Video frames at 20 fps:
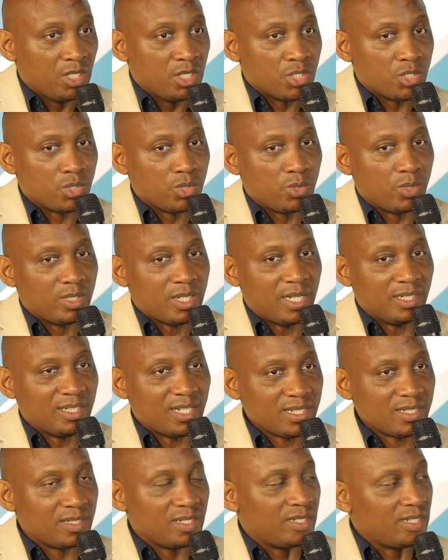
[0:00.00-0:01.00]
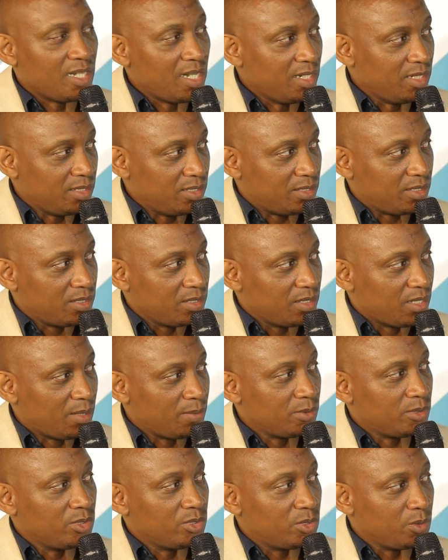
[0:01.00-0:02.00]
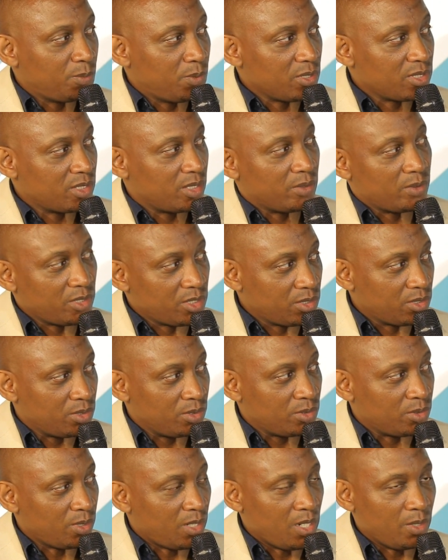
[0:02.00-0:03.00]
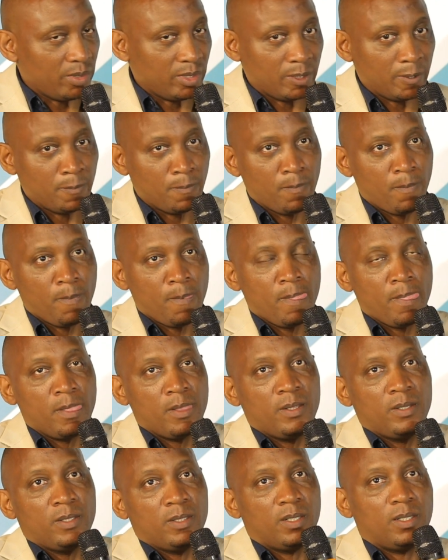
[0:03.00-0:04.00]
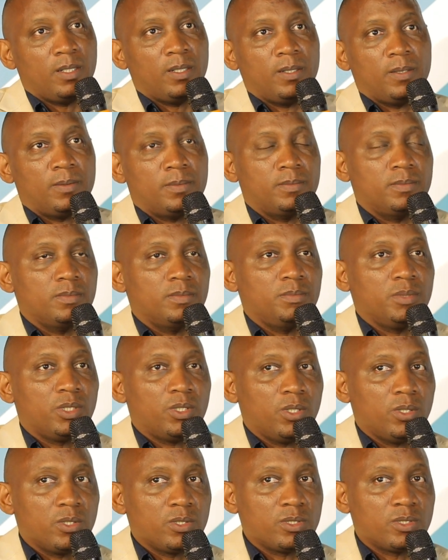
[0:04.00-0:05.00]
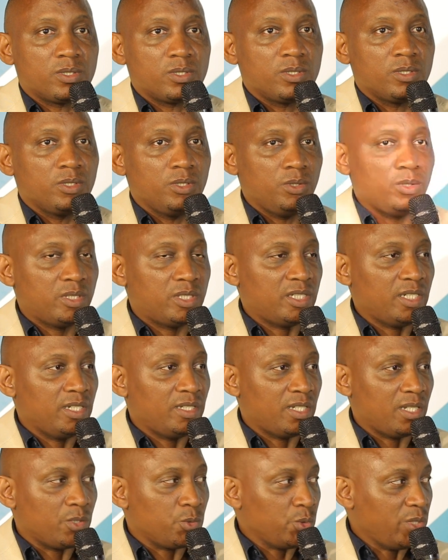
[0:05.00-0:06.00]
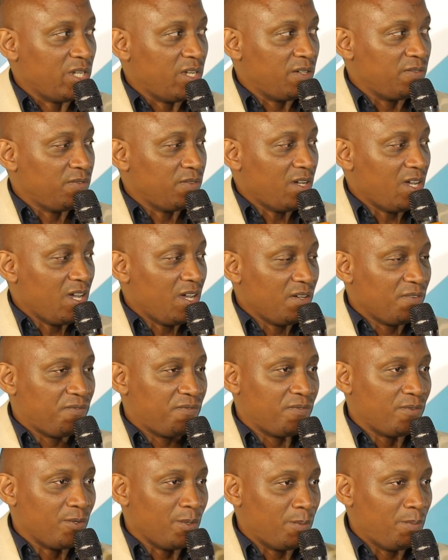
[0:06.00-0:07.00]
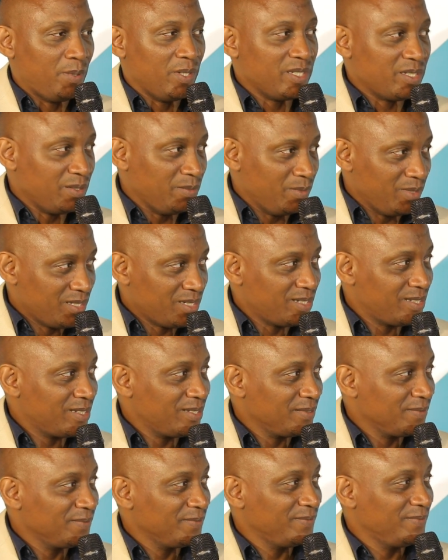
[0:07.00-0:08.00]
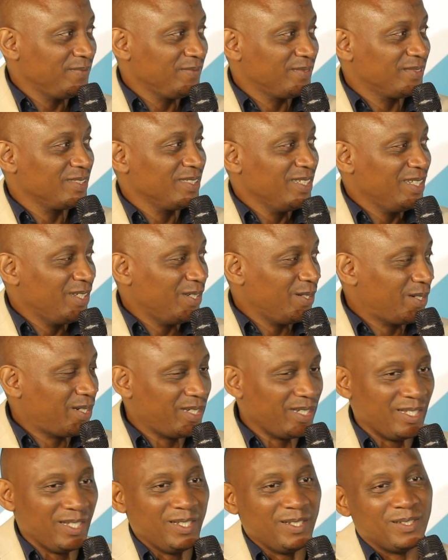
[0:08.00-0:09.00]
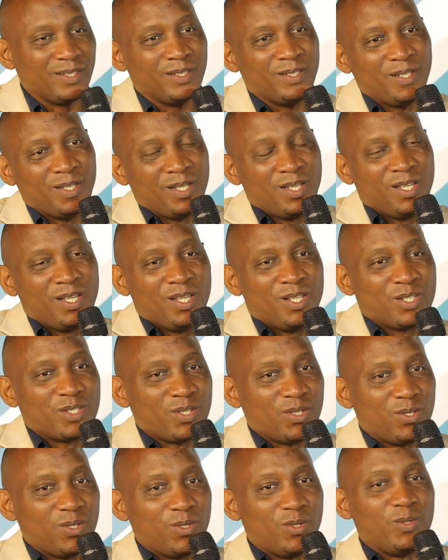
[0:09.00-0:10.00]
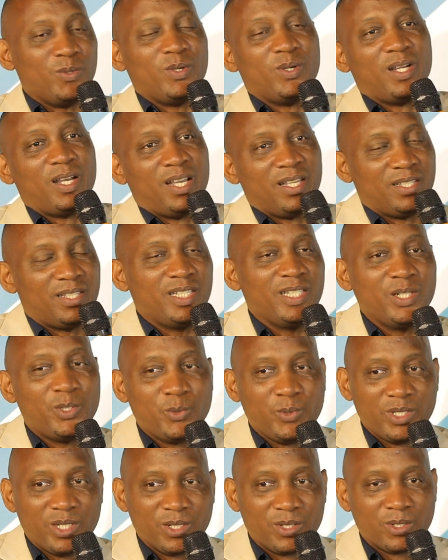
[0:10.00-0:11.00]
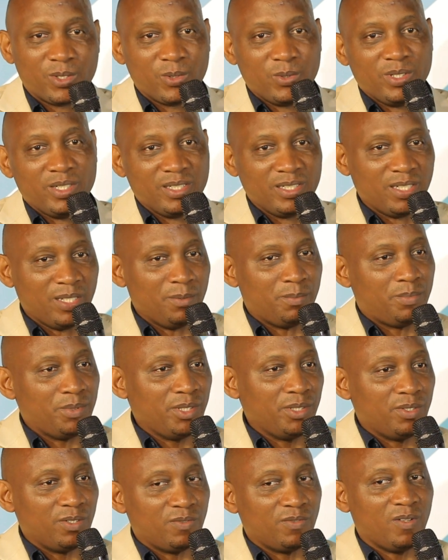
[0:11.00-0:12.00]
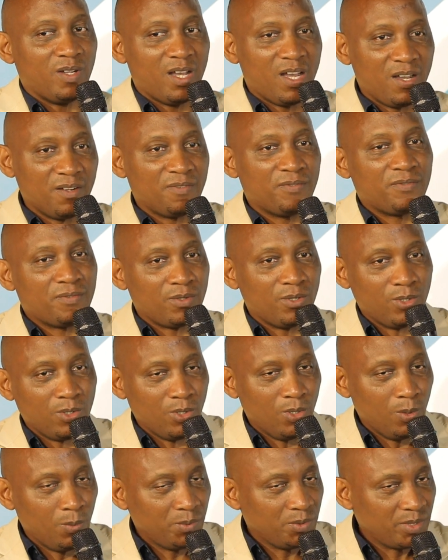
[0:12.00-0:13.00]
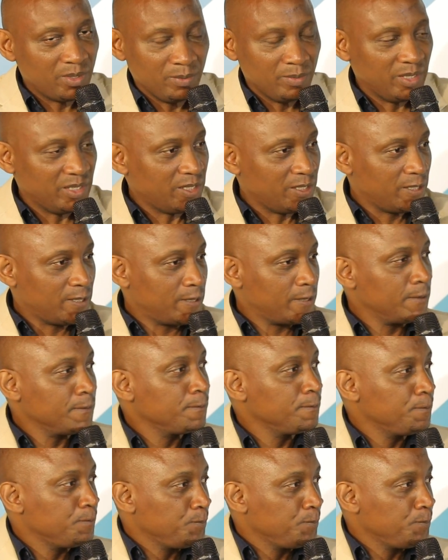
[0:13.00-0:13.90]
So, and that's the challenge. I'm going to pose the question to Awel, because you say that we have Afro-pessimists, okay? So I think we are growing a breed of Afro-optimists,